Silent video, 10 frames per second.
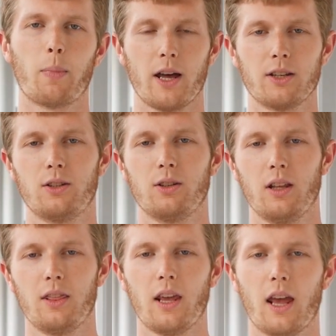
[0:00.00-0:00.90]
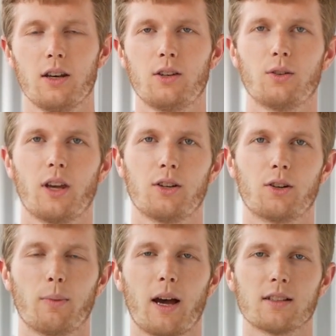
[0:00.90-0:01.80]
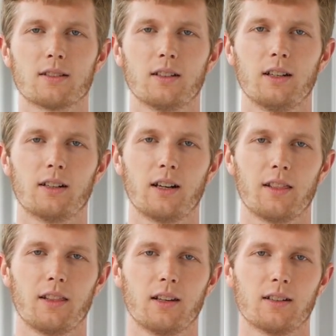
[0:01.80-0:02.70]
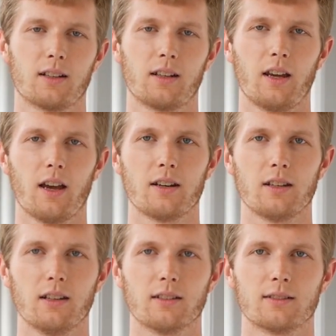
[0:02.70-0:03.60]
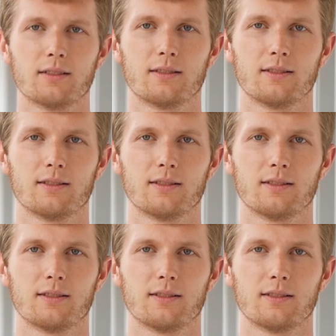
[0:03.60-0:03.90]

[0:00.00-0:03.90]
But in the end, you get your master here at the KIT.